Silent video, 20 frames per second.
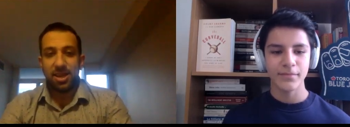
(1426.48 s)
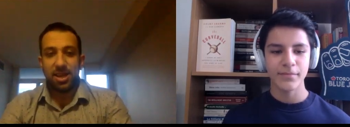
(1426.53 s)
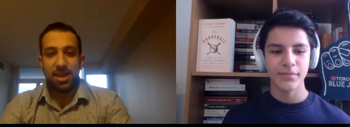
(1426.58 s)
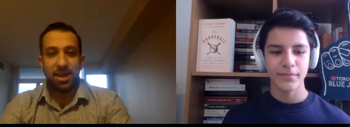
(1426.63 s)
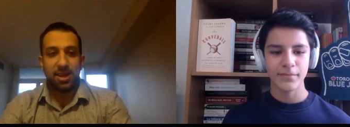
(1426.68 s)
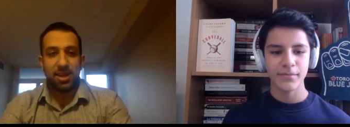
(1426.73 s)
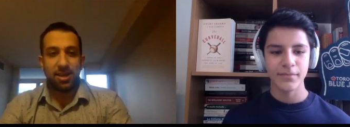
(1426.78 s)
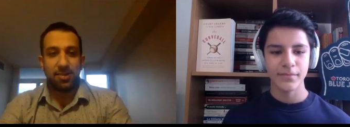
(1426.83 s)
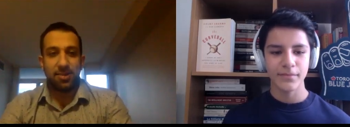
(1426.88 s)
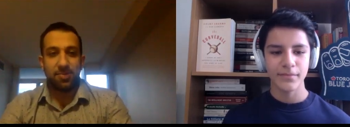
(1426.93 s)

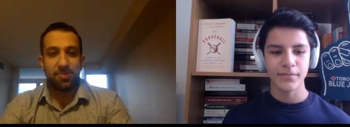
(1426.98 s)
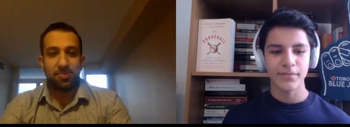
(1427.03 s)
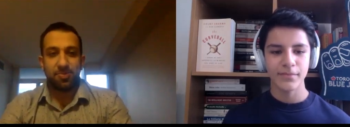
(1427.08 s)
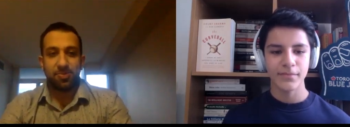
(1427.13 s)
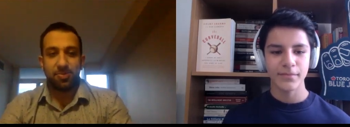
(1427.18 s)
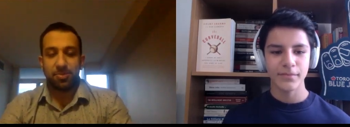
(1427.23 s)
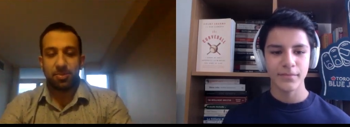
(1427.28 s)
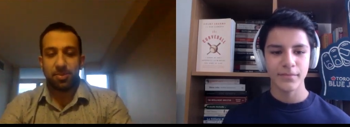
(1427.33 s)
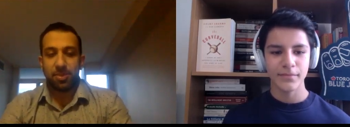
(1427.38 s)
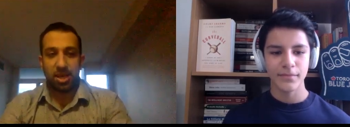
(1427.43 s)
Speaker 1: Um,
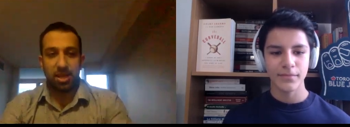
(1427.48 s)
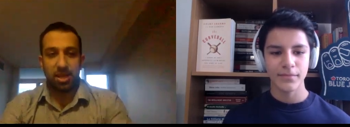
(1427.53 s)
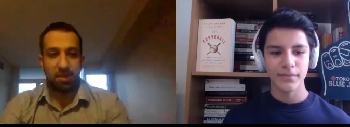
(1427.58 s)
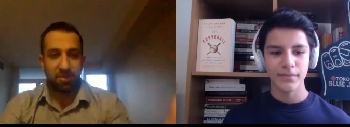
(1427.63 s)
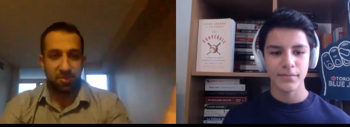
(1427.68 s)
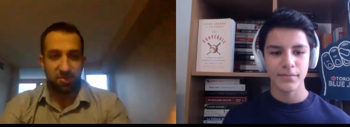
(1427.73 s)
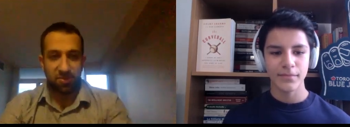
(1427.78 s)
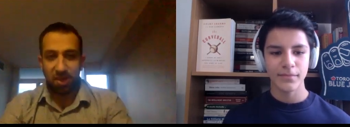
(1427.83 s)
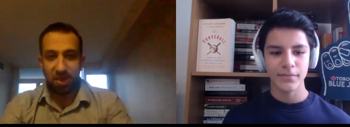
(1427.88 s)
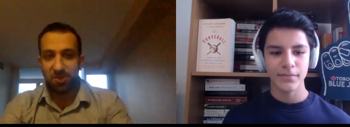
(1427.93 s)
I love
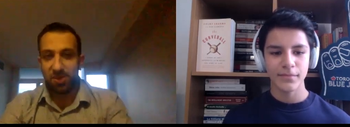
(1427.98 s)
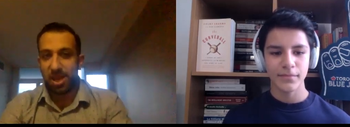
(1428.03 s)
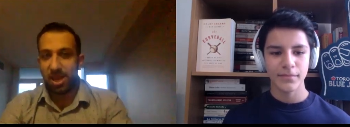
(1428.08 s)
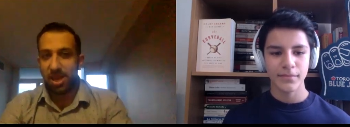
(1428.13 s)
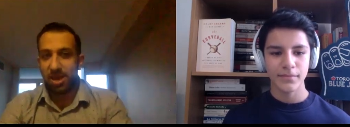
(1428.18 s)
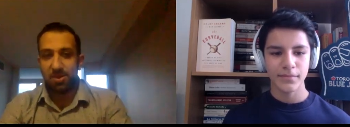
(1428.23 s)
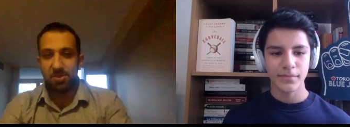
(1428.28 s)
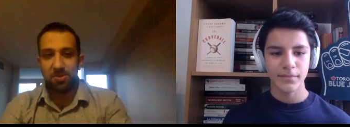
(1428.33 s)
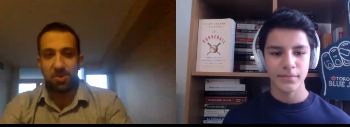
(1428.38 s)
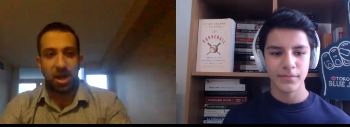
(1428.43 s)
the 5
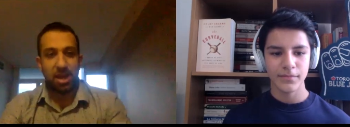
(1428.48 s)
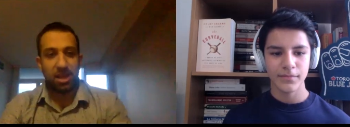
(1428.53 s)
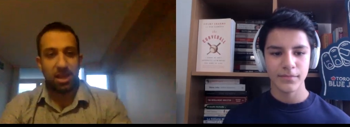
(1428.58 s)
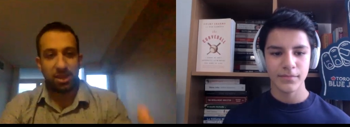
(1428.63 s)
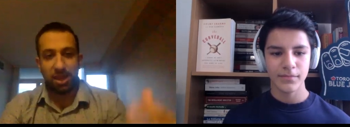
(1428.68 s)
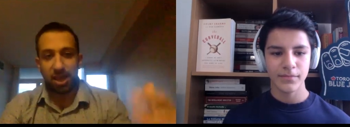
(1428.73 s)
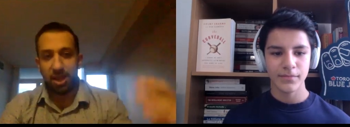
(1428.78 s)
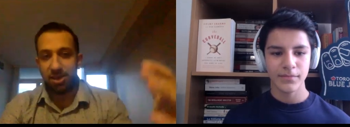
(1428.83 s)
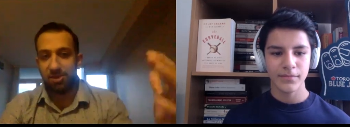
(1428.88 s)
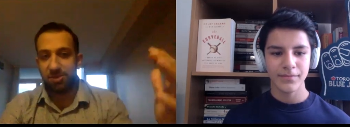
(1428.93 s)
a.m. I
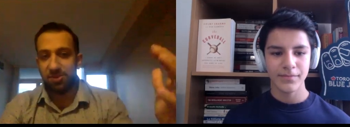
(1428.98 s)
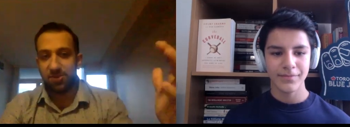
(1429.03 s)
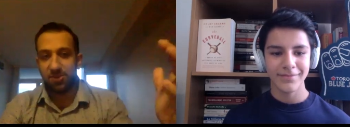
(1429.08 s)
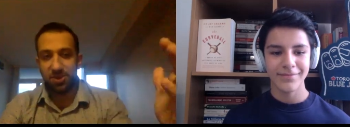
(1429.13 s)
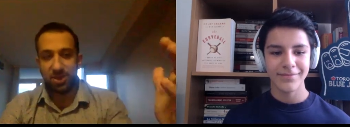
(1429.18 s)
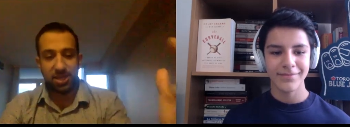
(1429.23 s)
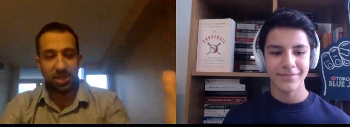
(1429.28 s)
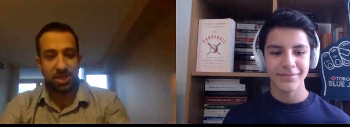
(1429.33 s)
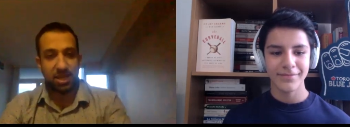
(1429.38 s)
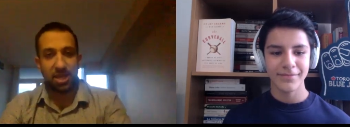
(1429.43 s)
love
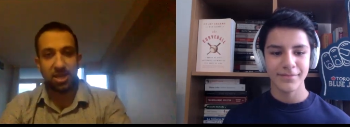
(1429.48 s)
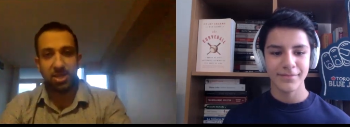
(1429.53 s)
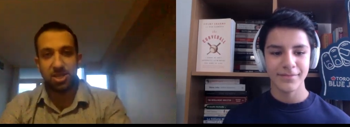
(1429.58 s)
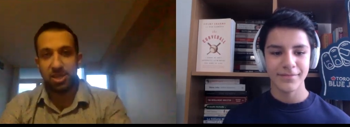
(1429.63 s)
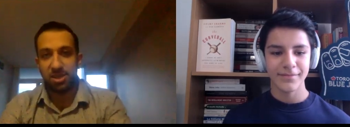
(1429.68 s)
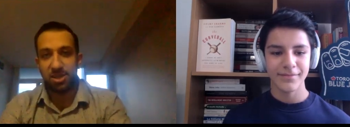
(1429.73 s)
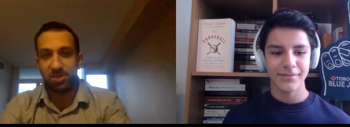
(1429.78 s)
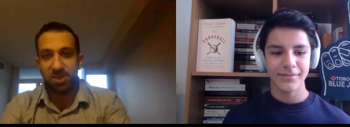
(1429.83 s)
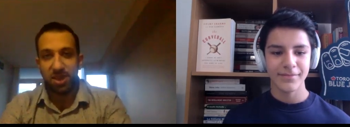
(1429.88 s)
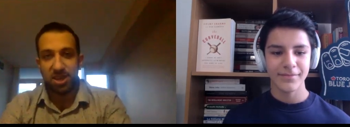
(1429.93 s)
the
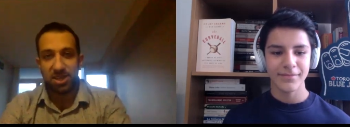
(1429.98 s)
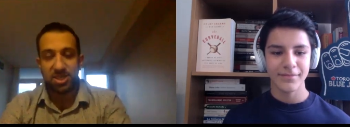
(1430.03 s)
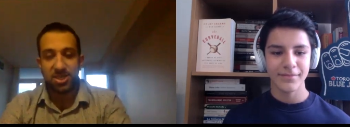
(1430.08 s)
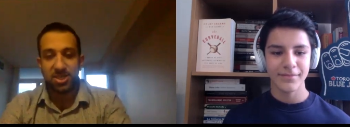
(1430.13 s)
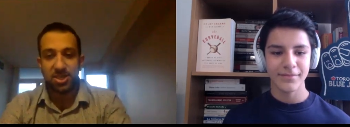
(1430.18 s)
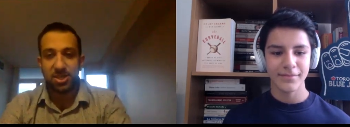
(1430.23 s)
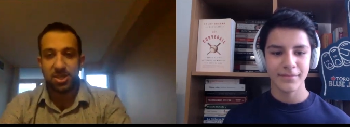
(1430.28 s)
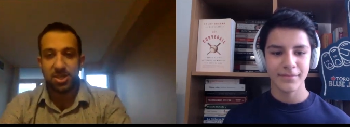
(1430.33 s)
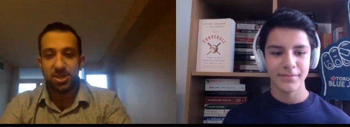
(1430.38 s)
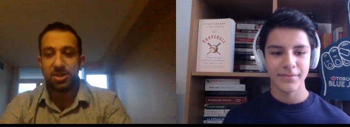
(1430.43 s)
Intelligent
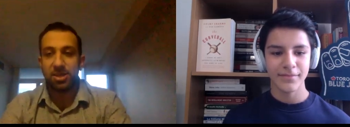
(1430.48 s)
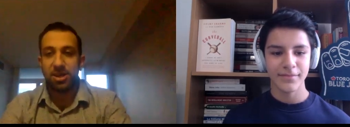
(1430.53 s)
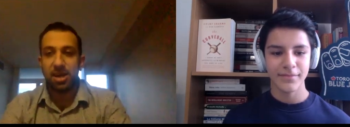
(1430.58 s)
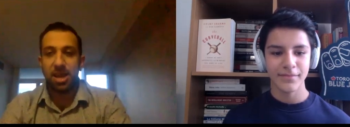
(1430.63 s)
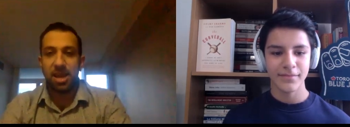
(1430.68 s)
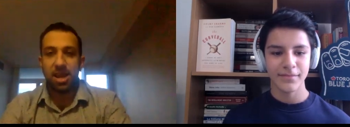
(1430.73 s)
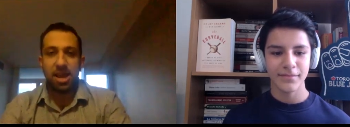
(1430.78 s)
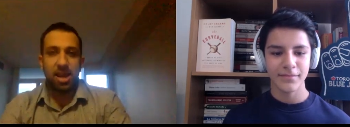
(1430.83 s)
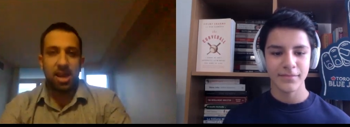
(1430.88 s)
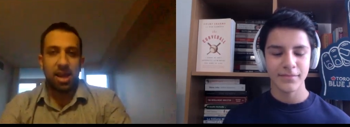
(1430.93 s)
Investor.
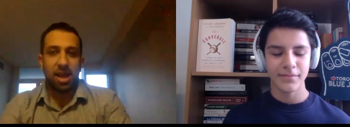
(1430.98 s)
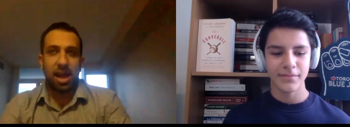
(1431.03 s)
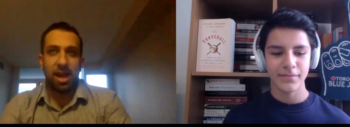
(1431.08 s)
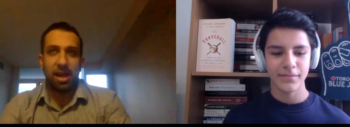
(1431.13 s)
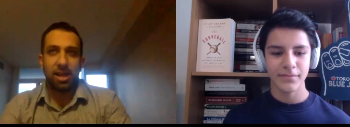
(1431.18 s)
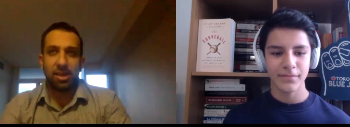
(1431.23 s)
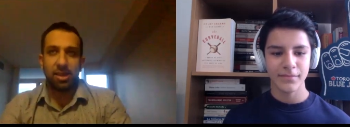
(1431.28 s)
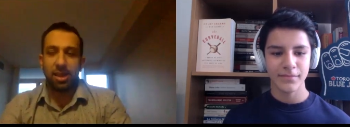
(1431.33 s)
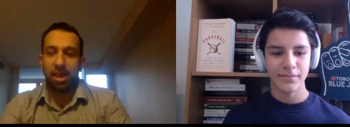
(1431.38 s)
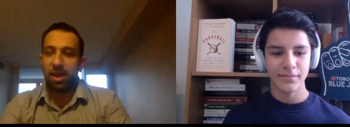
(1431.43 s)

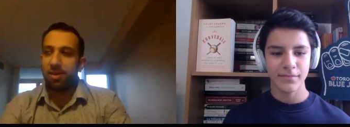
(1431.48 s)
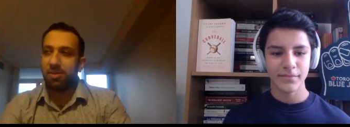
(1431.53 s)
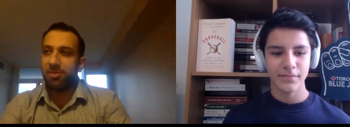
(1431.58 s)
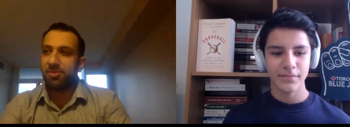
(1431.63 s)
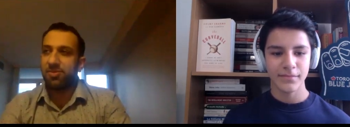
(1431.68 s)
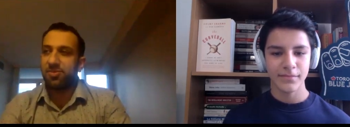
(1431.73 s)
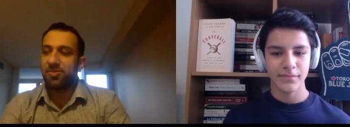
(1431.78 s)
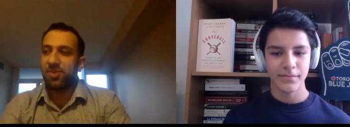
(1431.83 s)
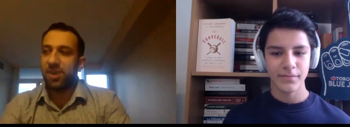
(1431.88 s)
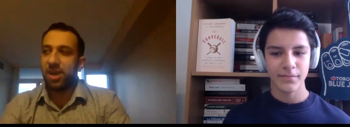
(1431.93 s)
I
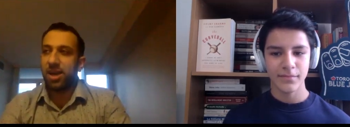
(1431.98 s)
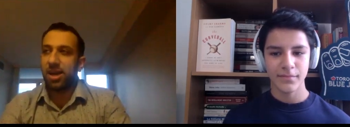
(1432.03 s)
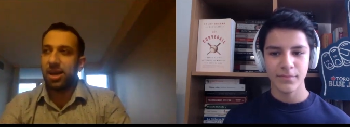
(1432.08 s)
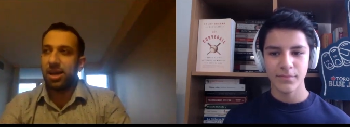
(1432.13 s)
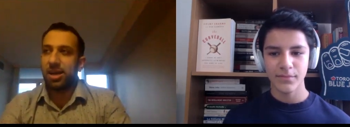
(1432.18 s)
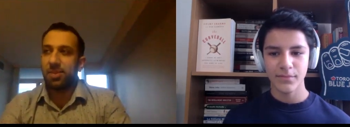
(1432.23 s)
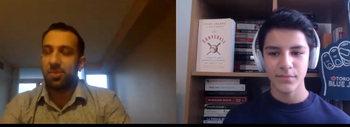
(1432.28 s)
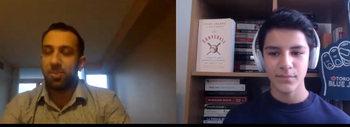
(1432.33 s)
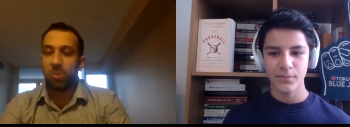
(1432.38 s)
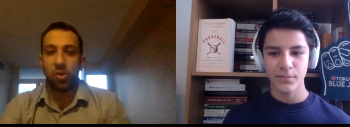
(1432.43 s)
love
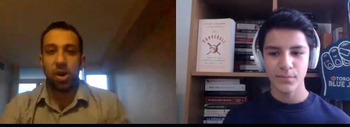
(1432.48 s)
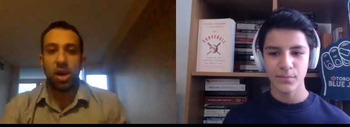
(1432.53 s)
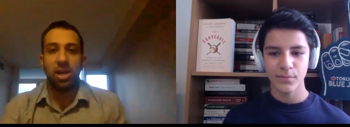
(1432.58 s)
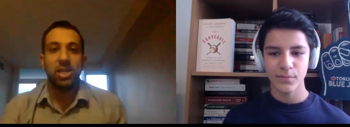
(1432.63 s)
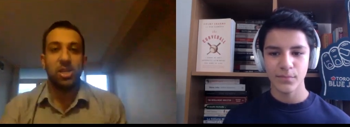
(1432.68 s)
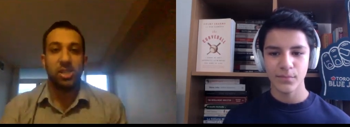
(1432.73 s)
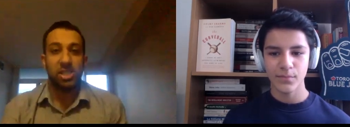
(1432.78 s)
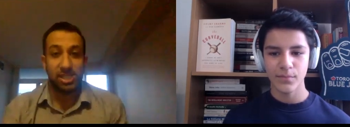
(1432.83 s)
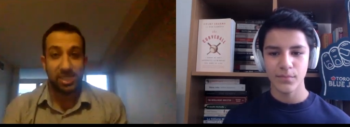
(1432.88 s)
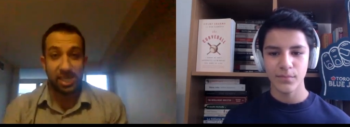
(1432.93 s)
uh,
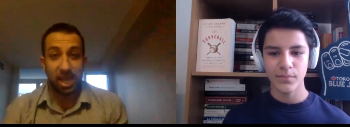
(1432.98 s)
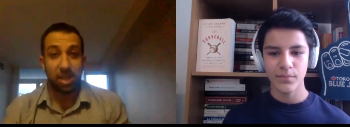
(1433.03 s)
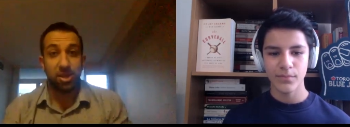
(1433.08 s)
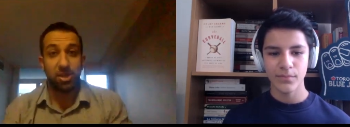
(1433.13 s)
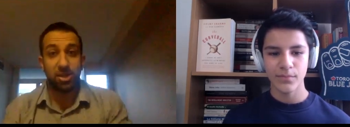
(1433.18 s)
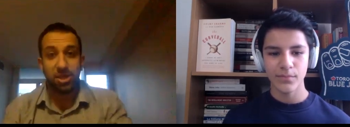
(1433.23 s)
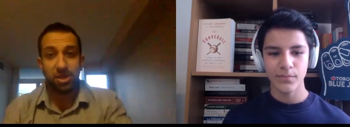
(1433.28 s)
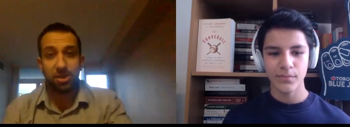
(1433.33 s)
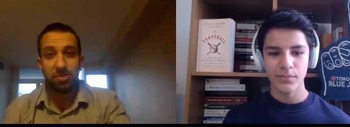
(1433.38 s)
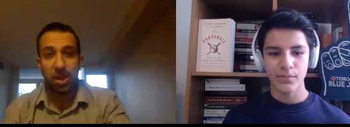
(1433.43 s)
Perennial
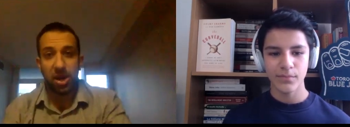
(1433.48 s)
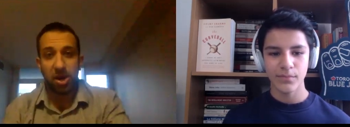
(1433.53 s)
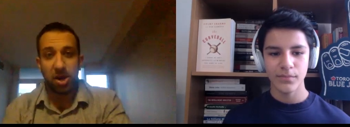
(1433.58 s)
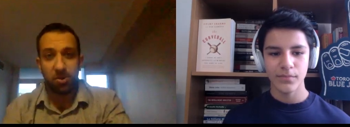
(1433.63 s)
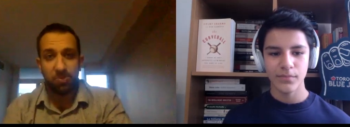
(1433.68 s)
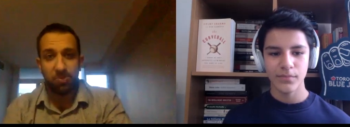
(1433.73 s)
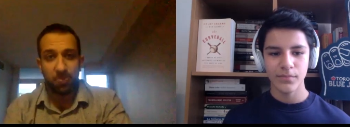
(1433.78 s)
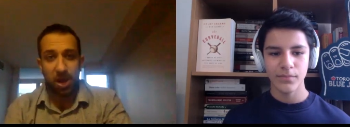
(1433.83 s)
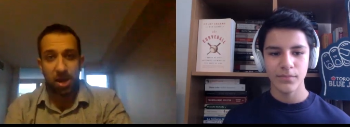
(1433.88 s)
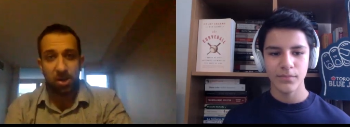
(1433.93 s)
Seller by
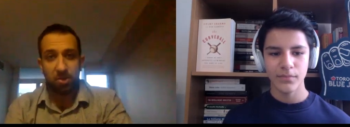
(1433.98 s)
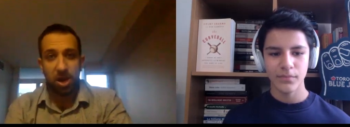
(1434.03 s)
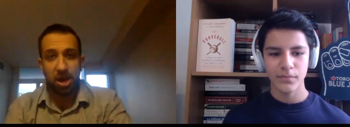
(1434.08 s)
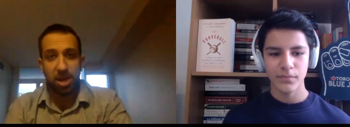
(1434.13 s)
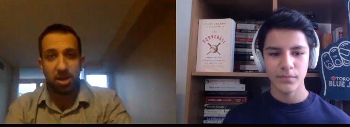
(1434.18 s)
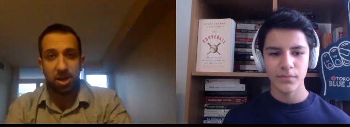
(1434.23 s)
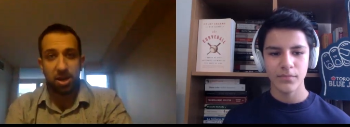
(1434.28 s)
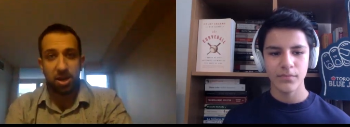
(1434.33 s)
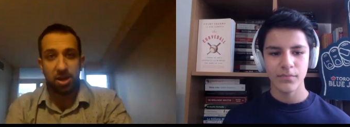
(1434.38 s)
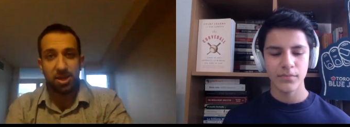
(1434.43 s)
by
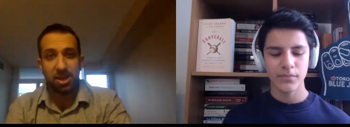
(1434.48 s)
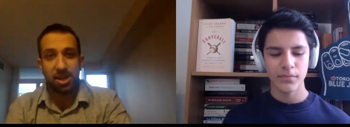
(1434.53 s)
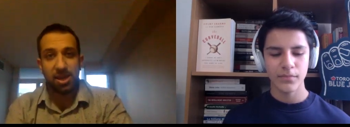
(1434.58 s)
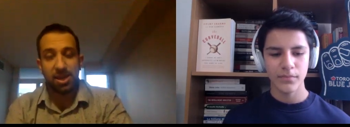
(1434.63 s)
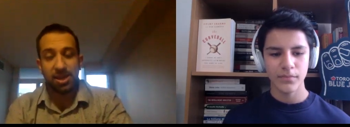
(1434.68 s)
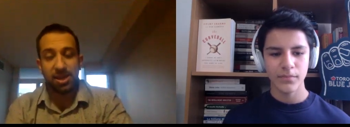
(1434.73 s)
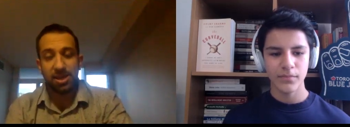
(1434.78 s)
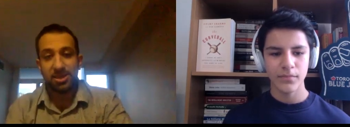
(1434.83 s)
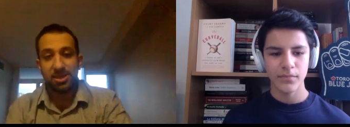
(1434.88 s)
Ryan Holiday,